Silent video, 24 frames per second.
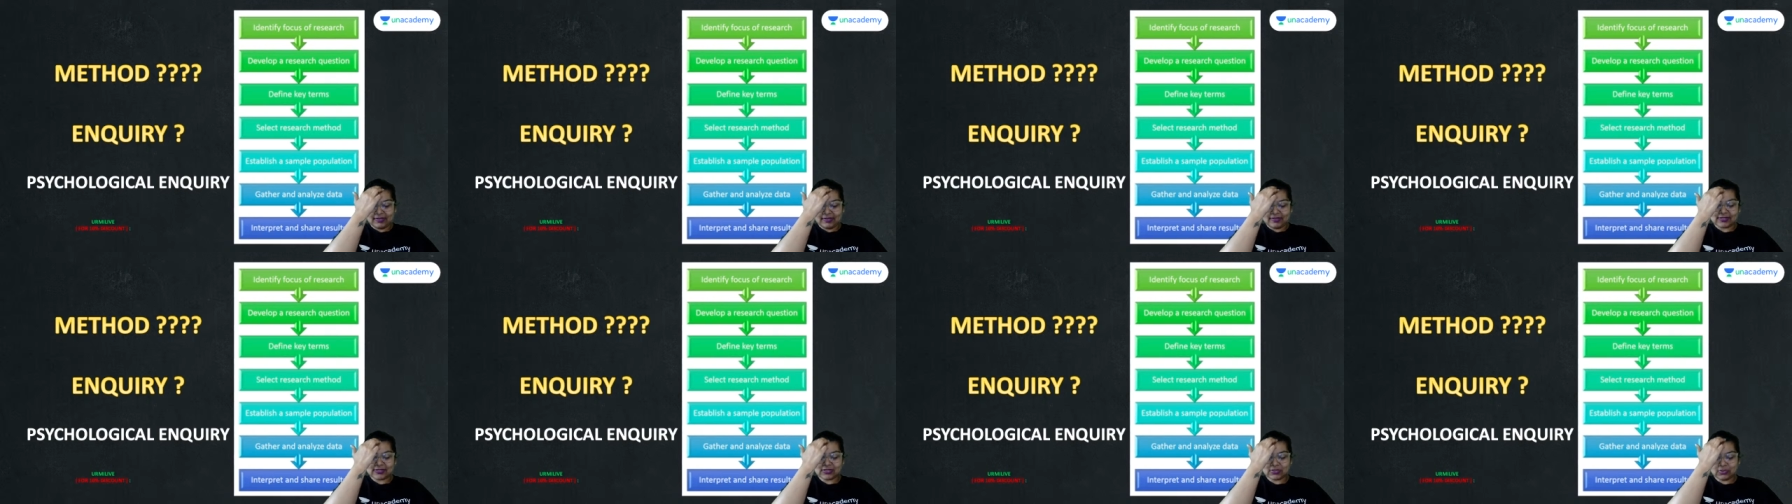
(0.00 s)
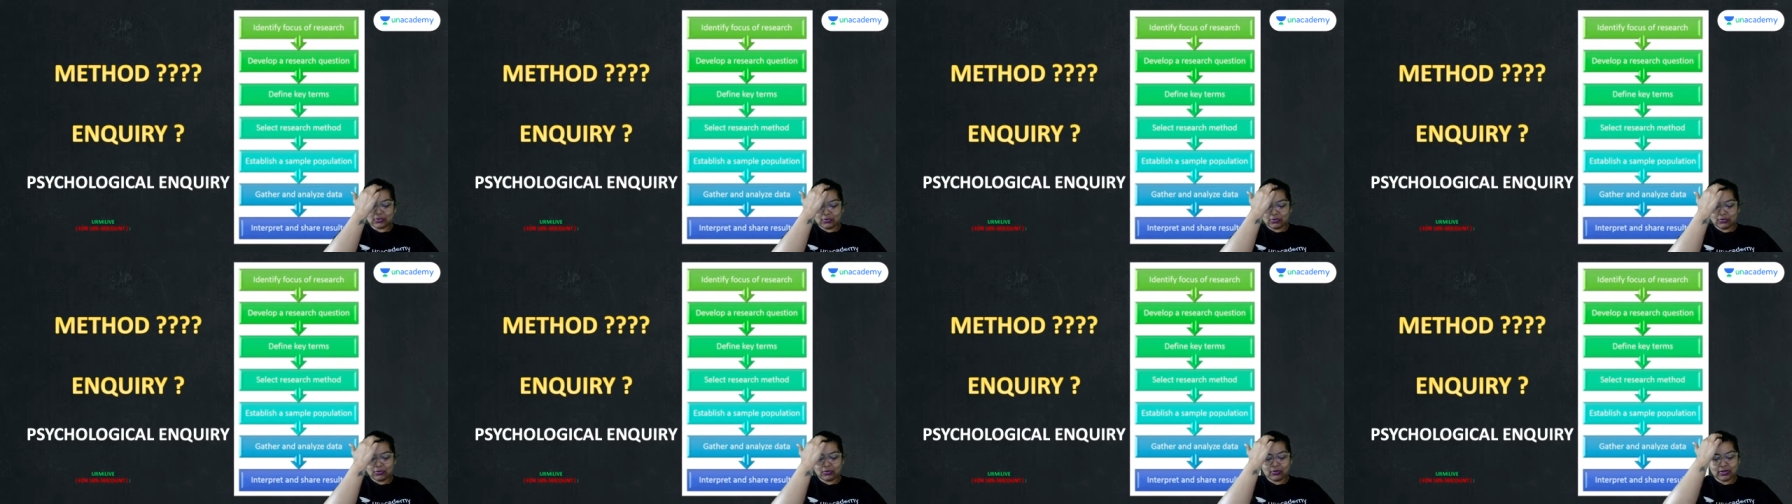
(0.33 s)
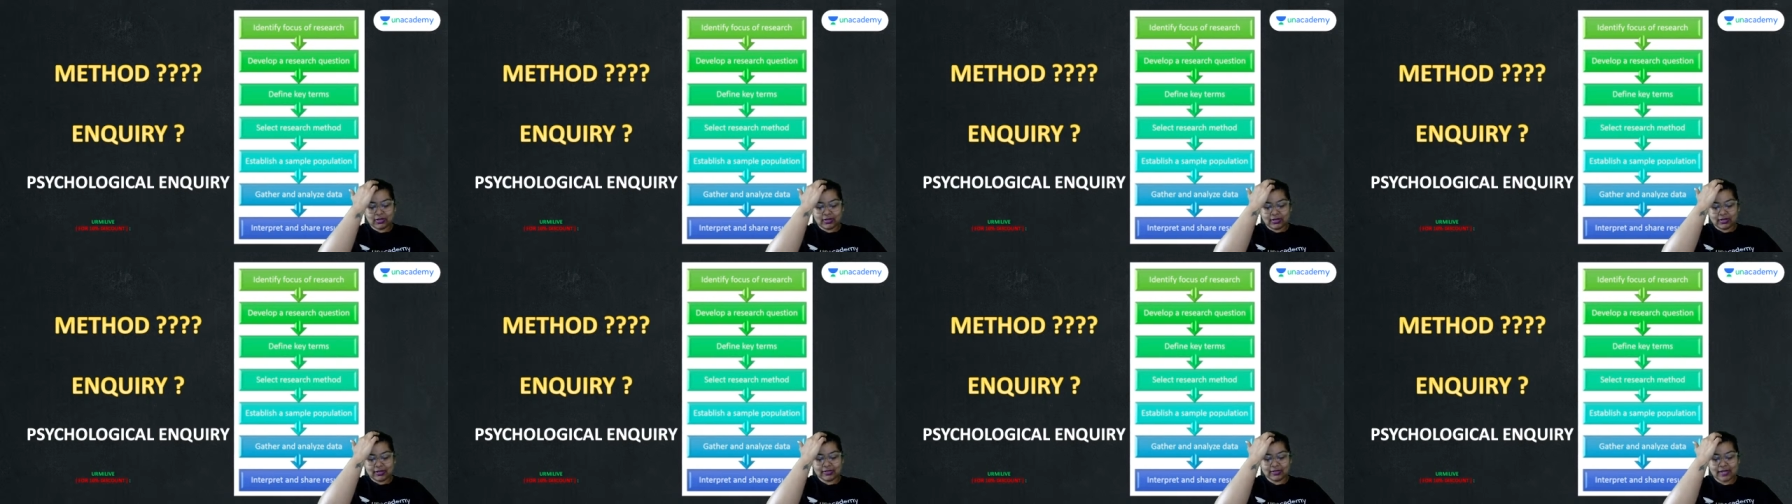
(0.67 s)
So
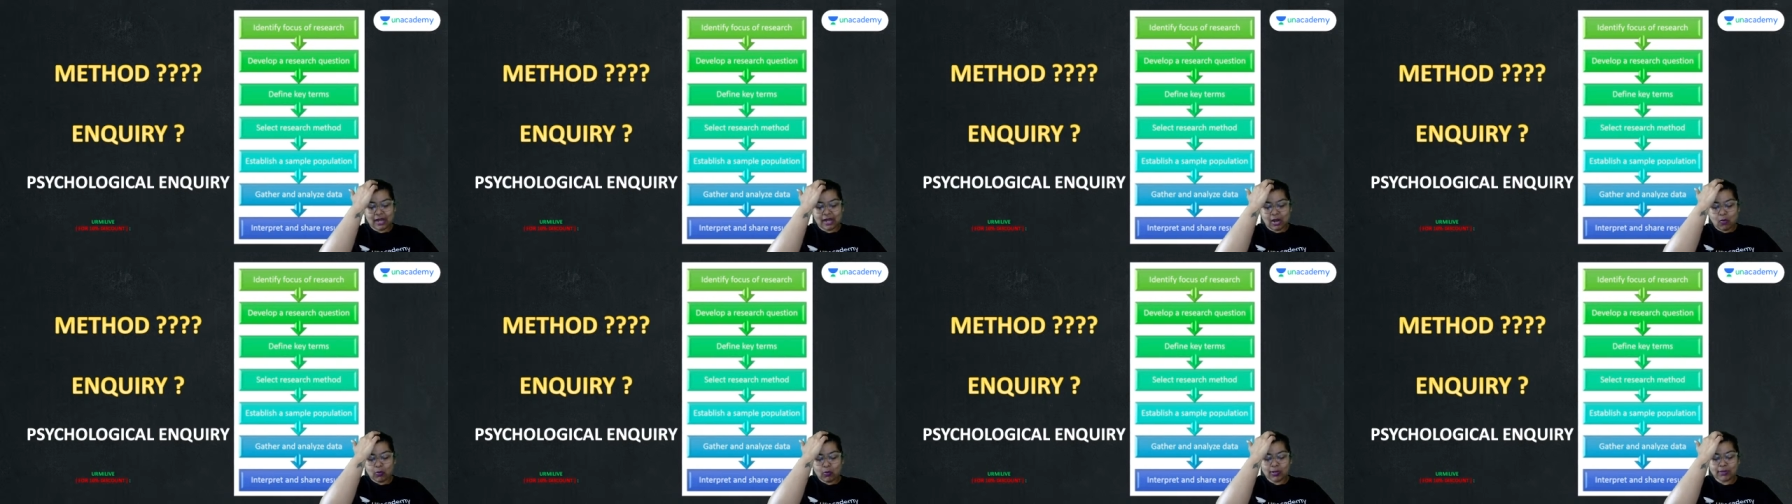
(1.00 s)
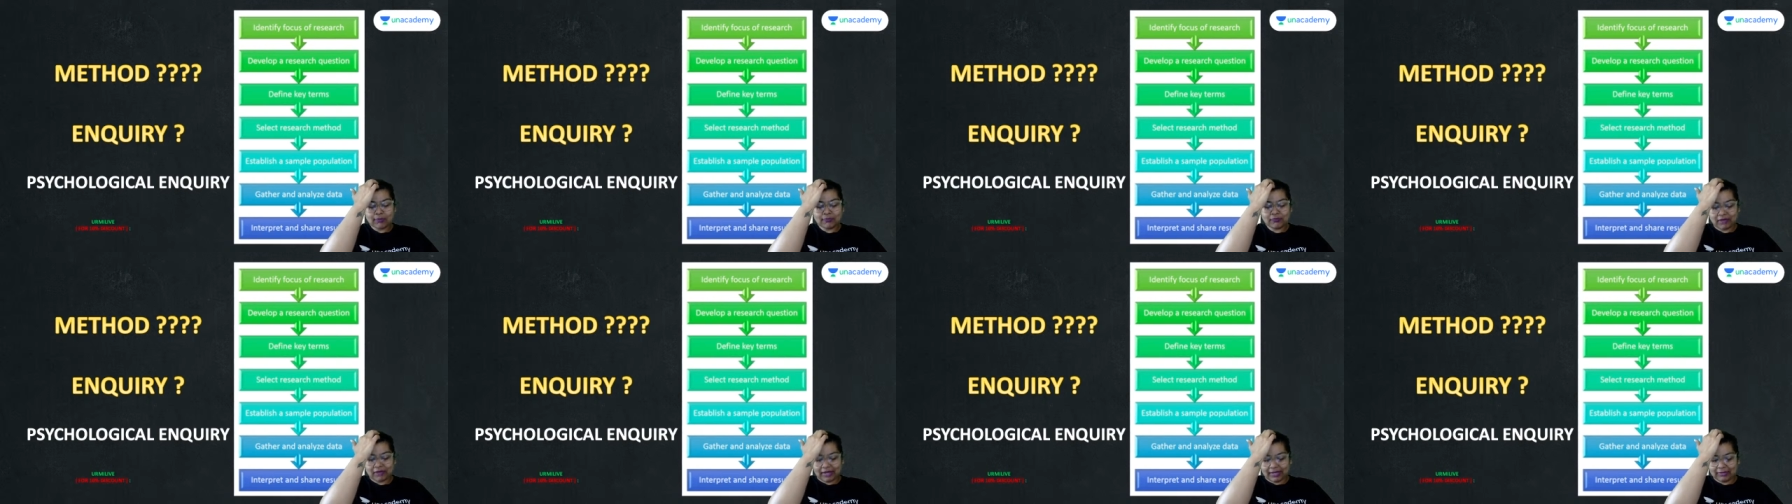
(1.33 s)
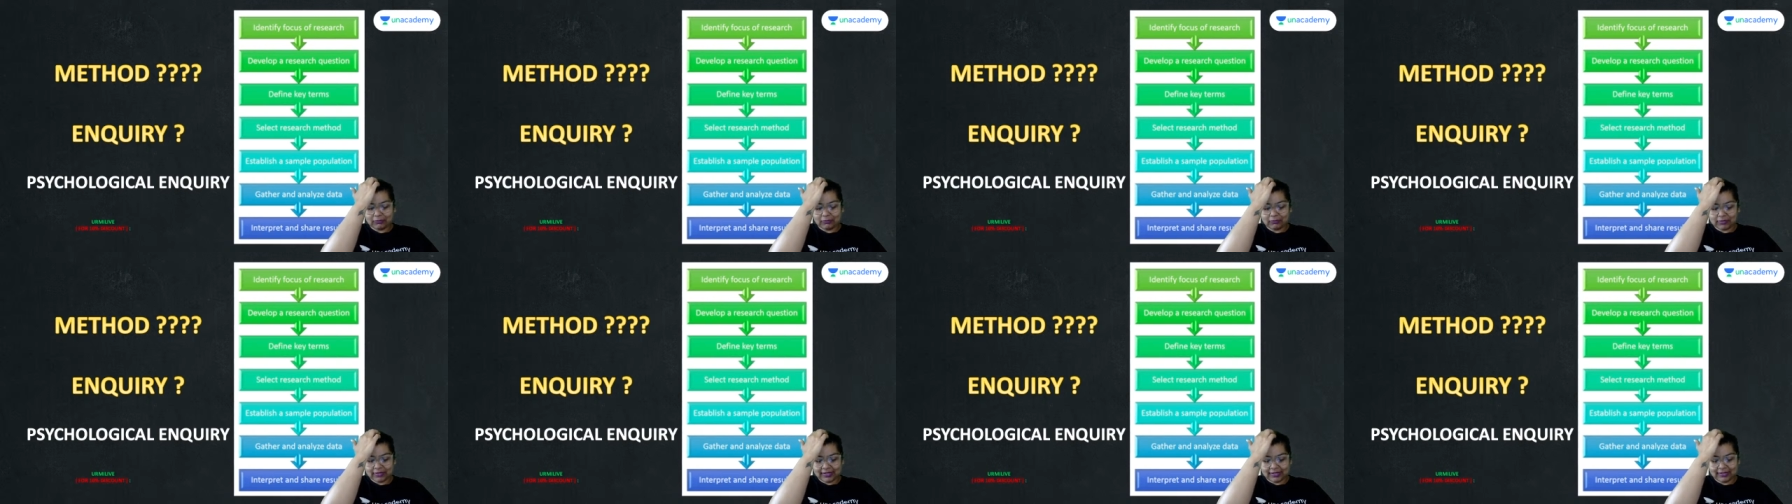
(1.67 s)
now what I'm trying
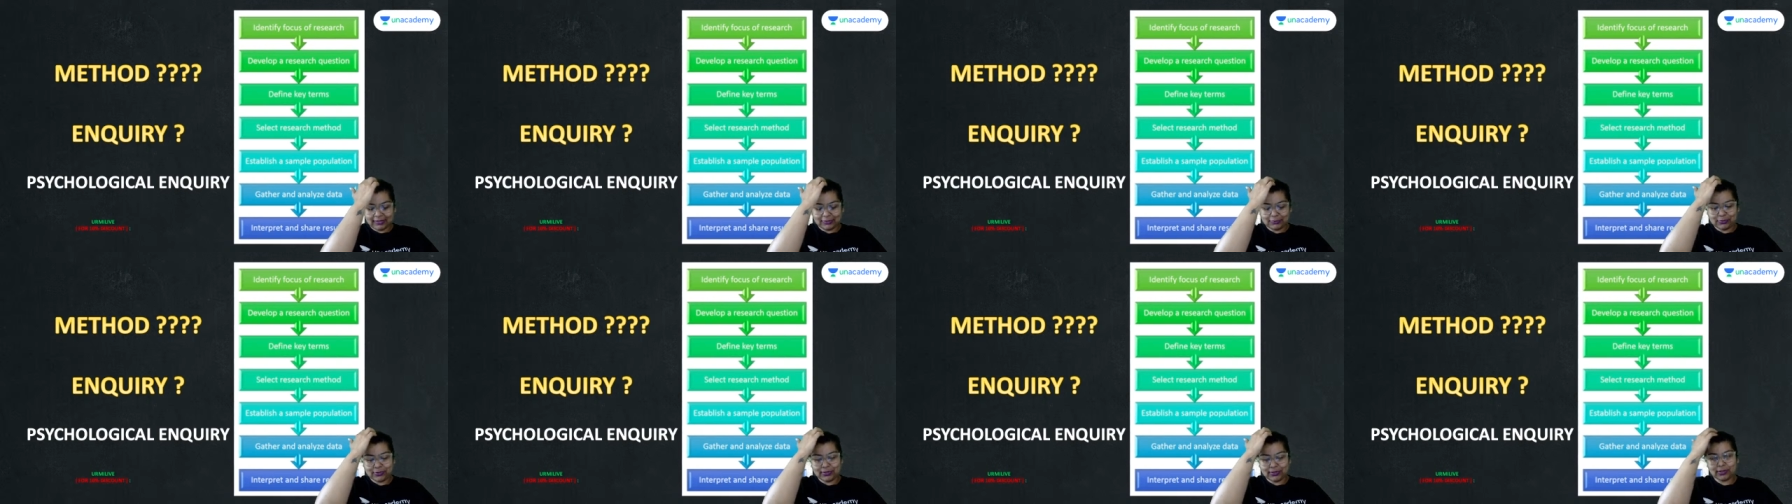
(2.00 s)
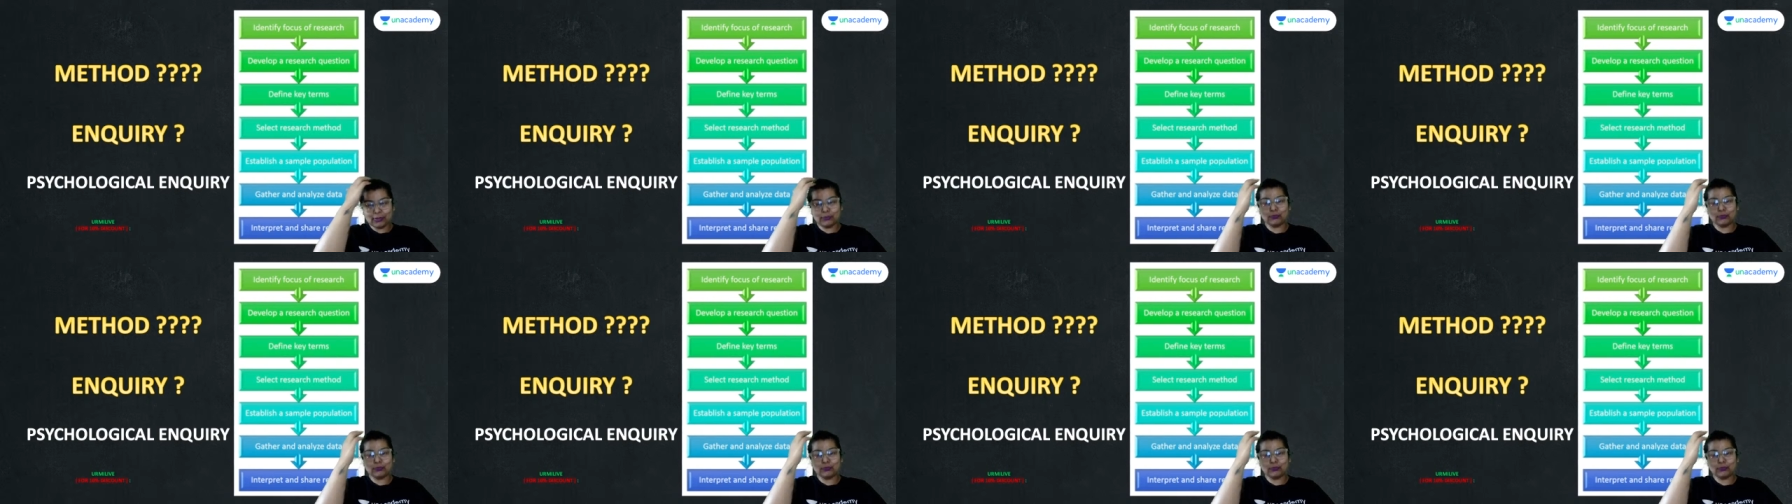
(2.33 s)
to tell you here,